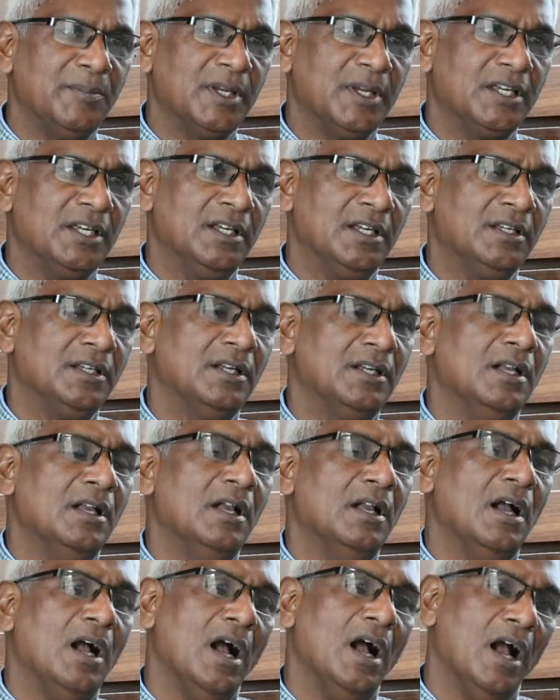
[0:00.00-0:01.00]
making,
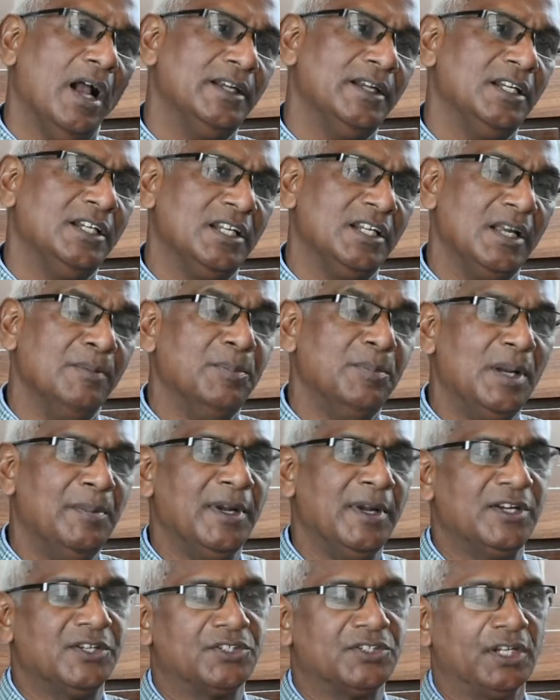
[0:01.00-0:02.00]
and in
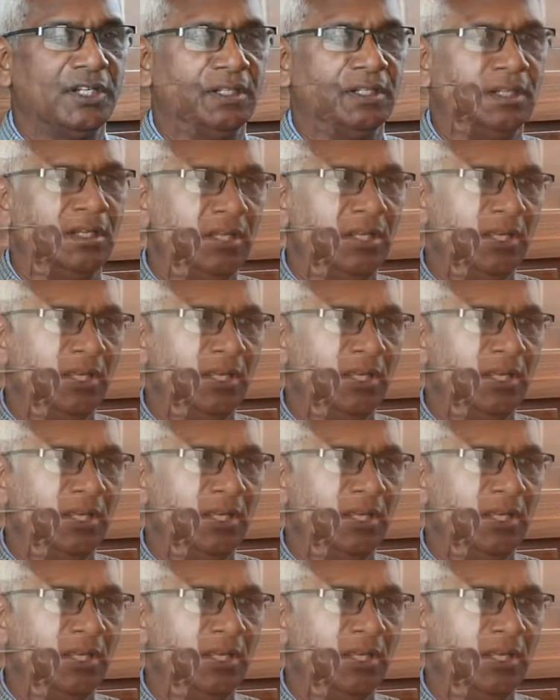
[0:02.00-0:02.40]
implementation,